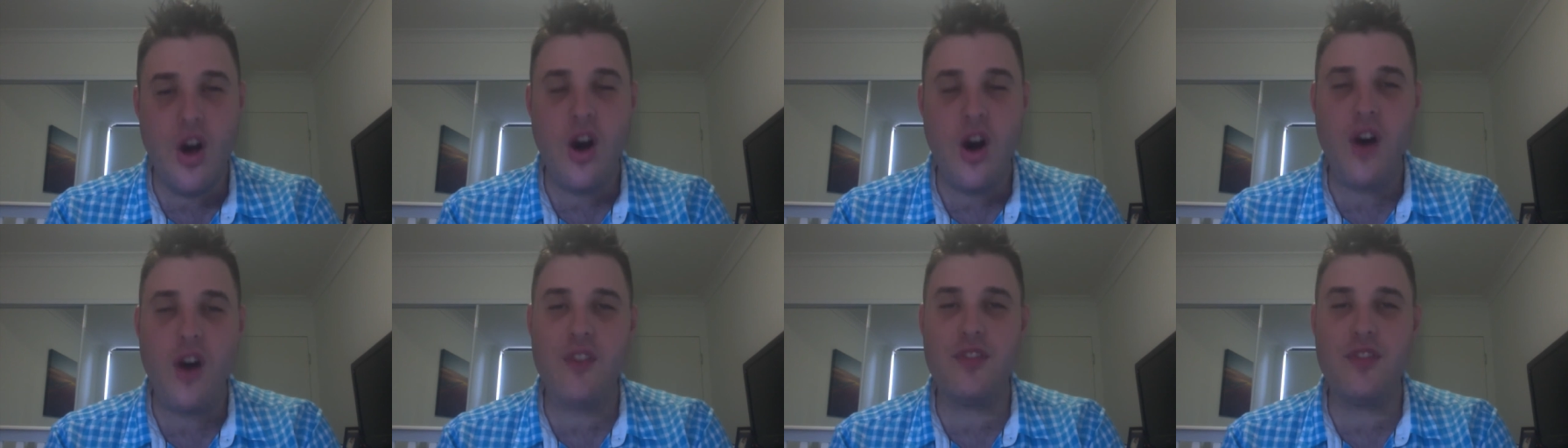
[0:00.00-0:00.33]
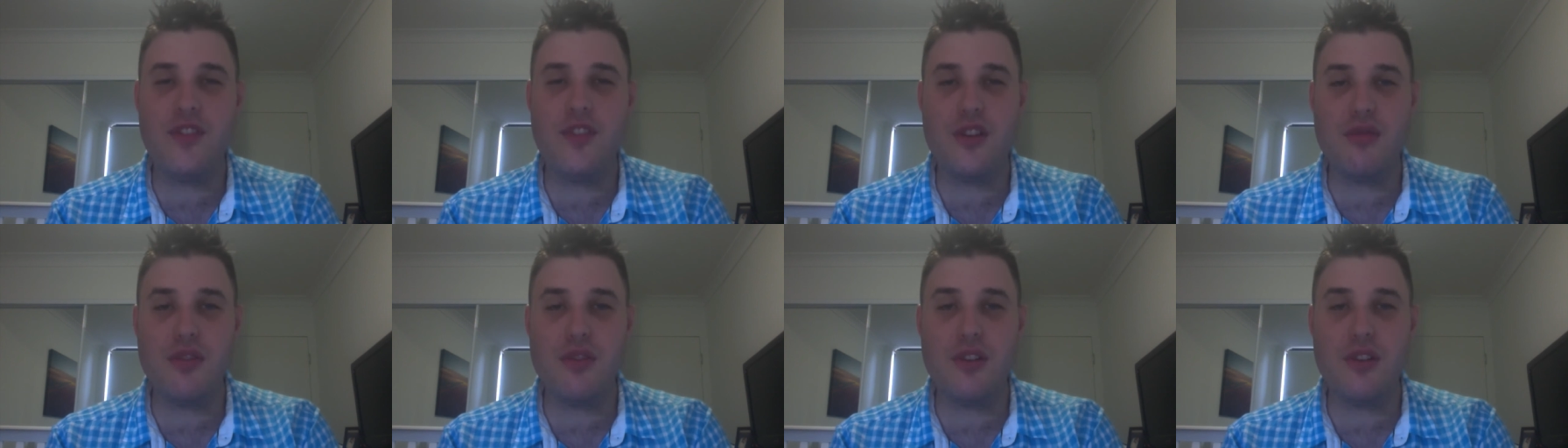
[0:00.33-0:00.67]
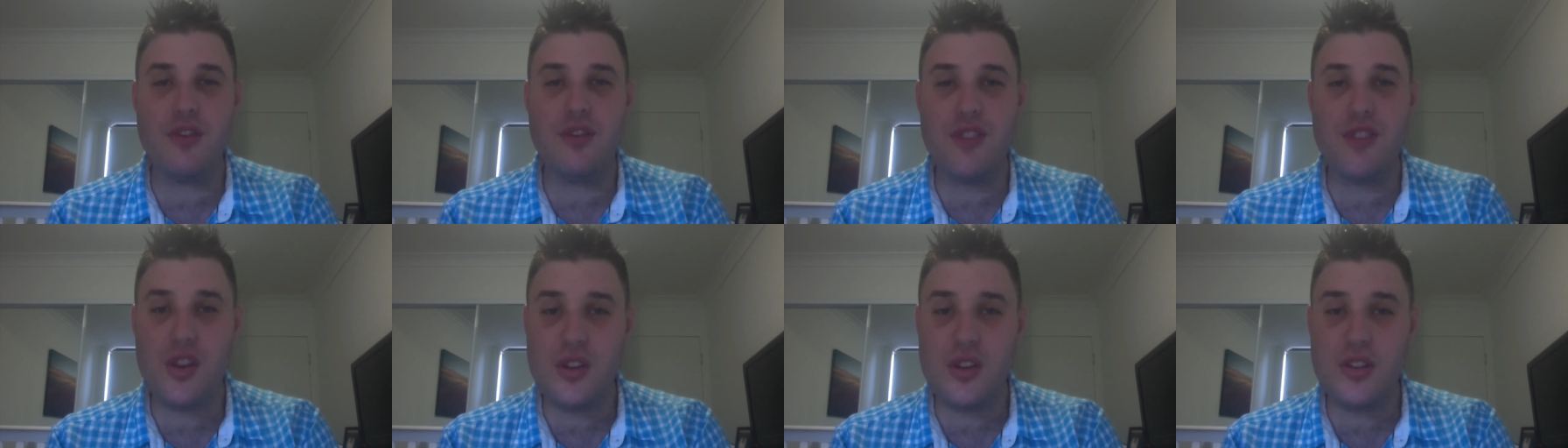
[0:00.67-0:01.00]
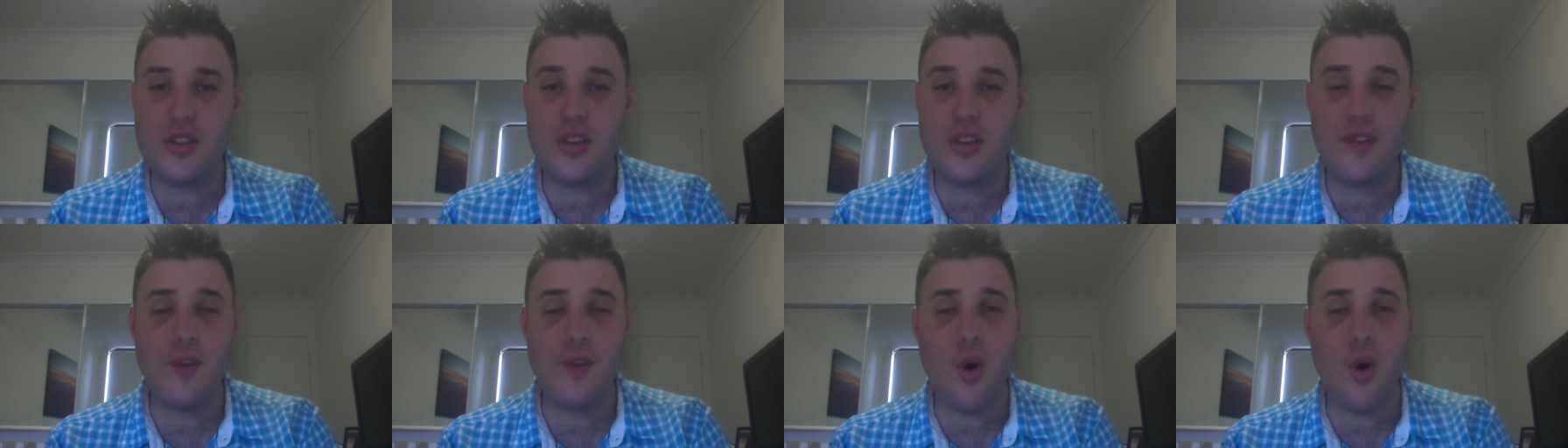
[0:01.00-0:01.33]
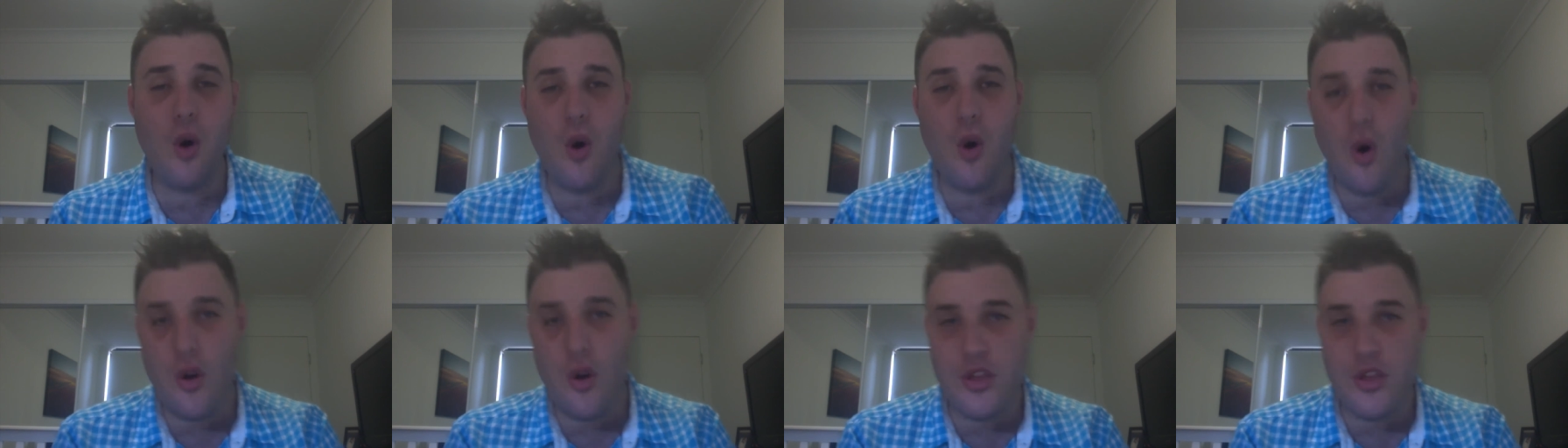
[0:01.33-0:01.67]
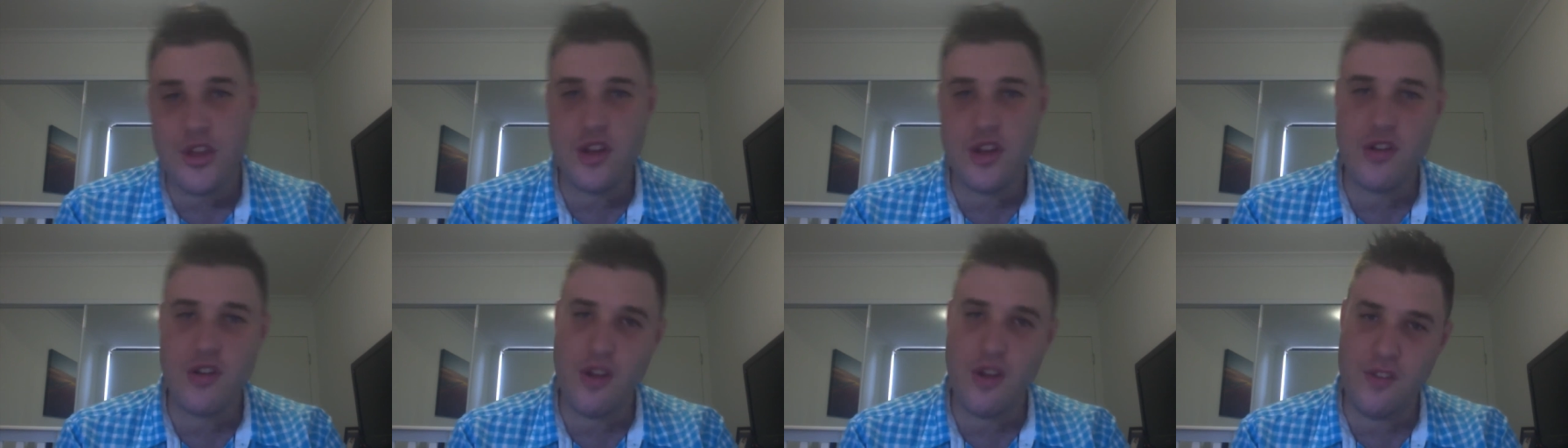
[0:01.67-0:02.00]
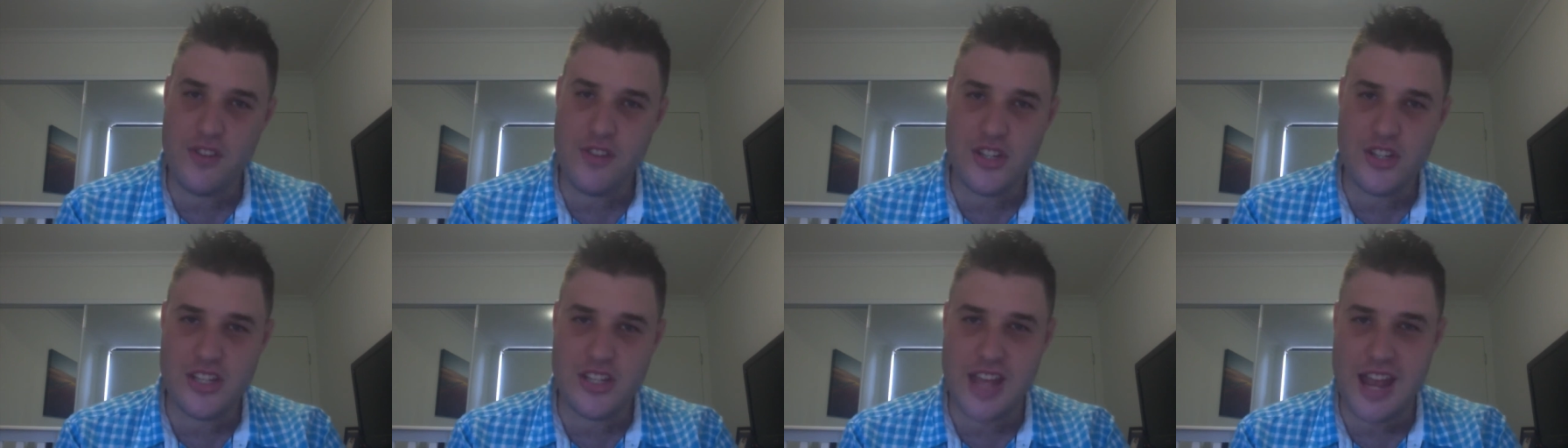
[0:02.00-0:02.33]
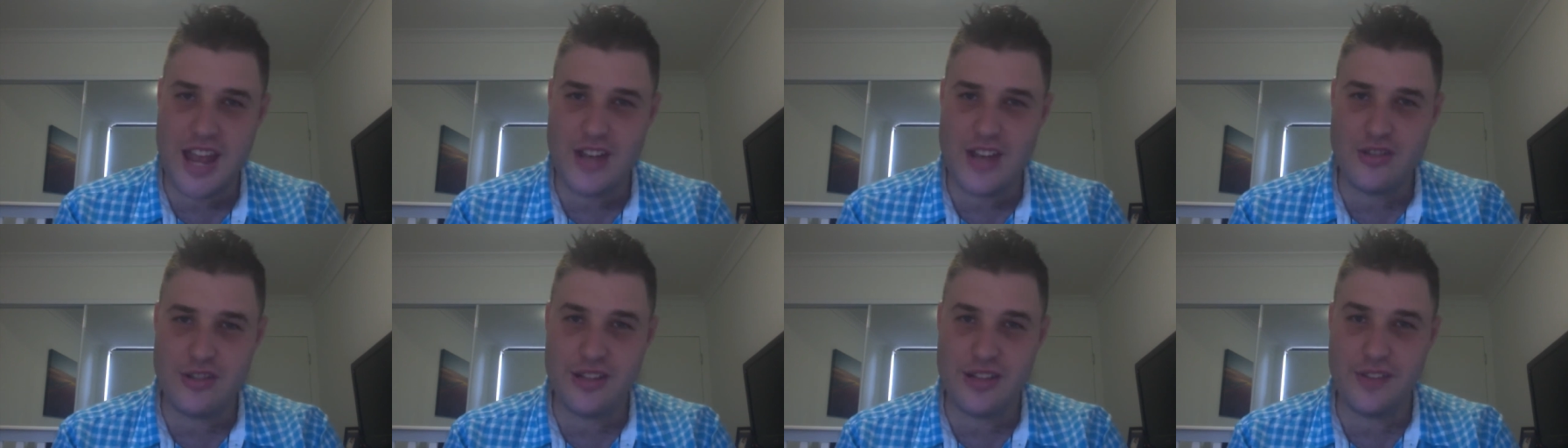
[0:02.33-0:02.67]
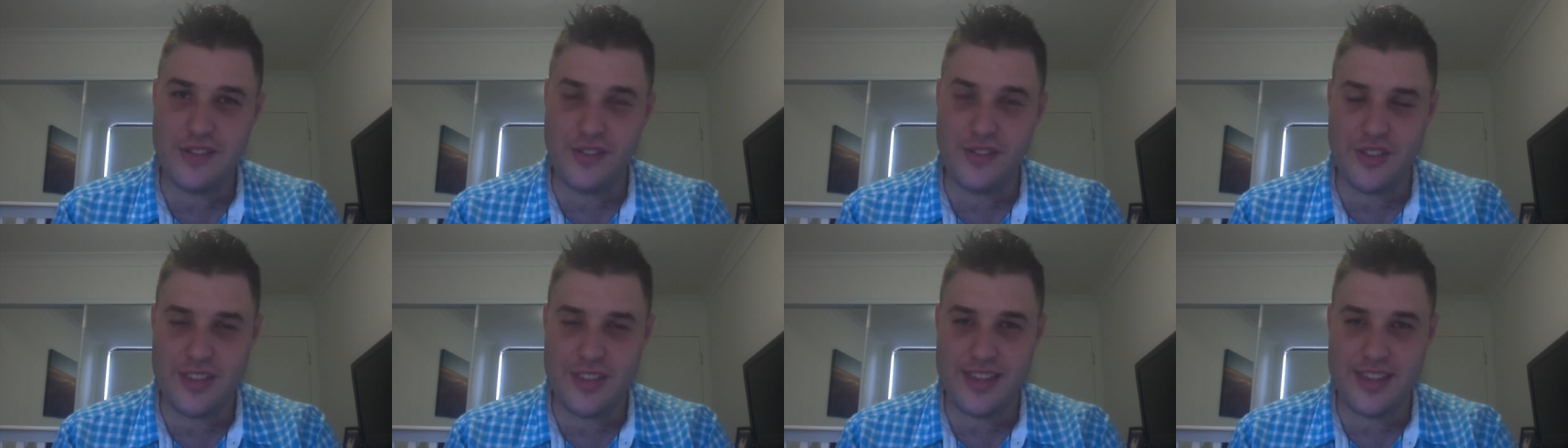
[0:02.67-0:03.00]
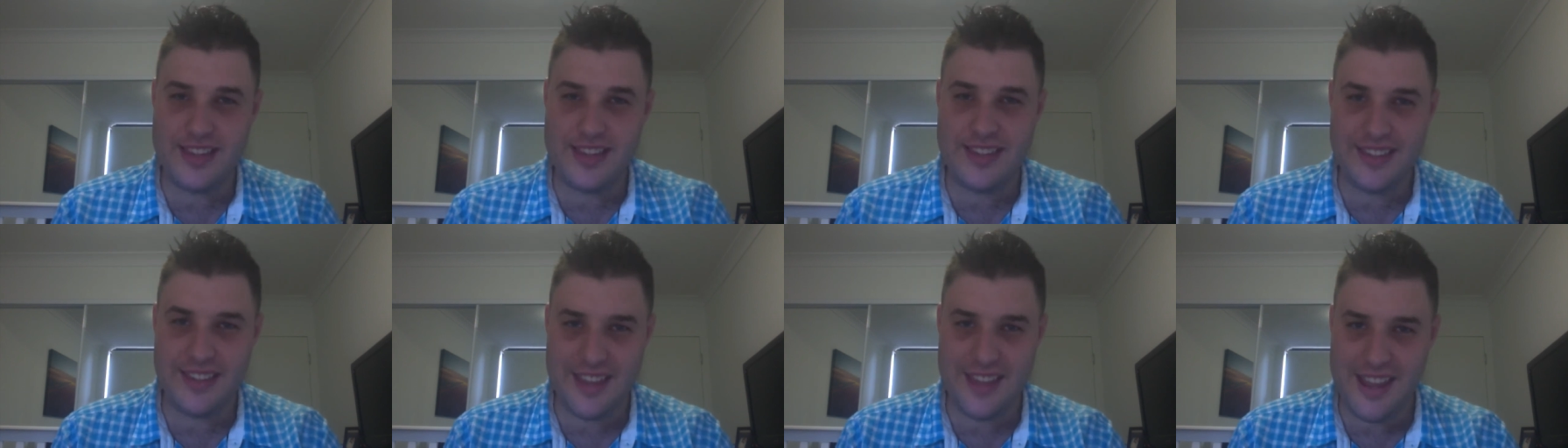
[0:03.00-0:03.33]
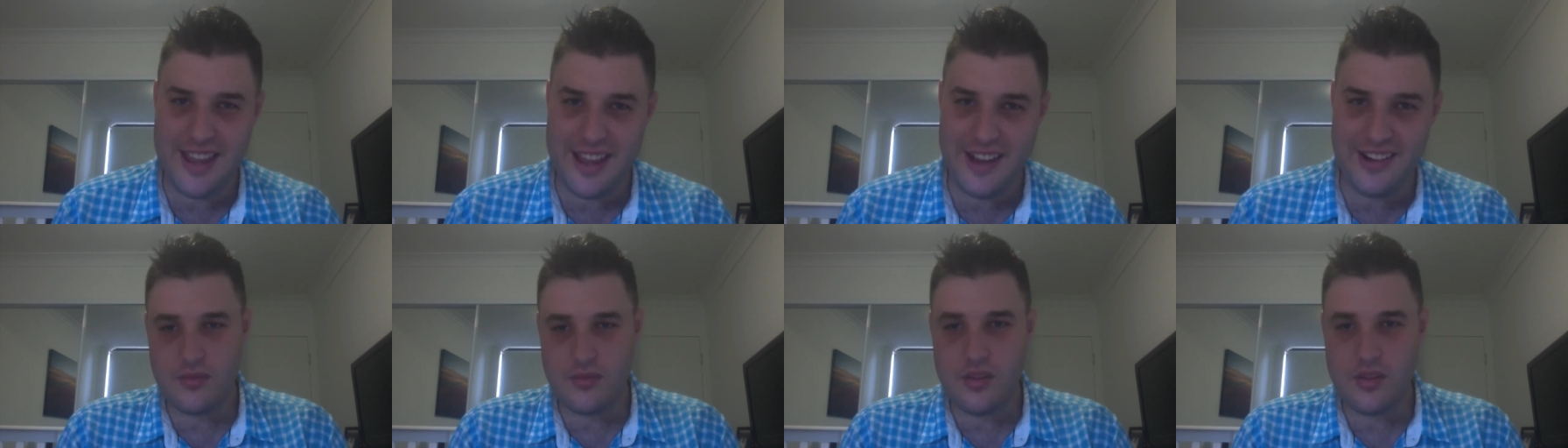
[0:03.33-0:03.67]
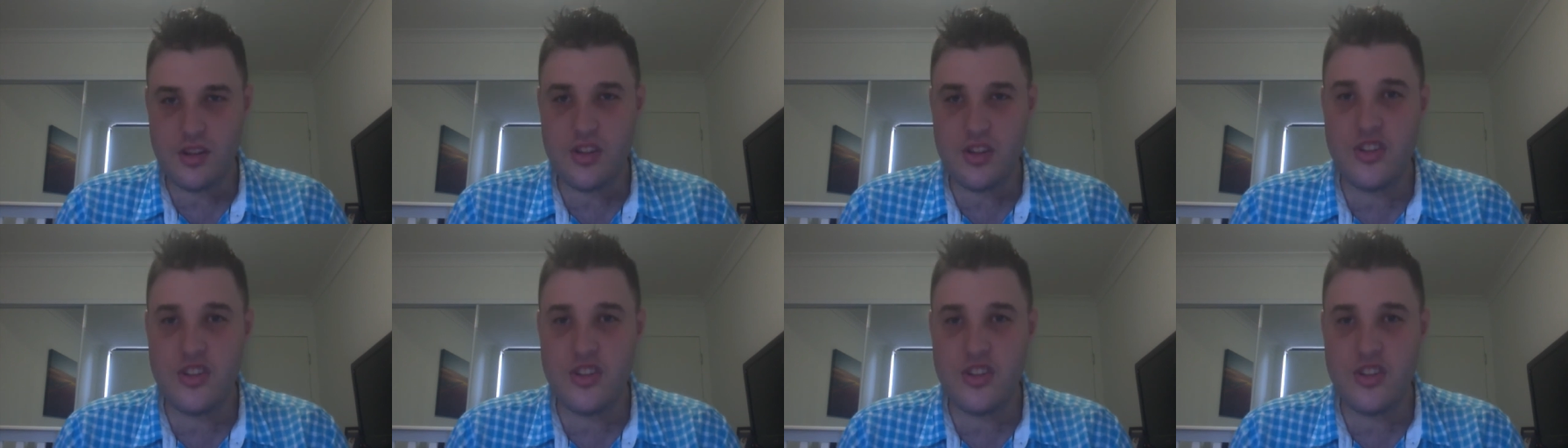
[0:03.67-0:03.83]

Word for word: of the reviews of all the Eurovision entries for this year.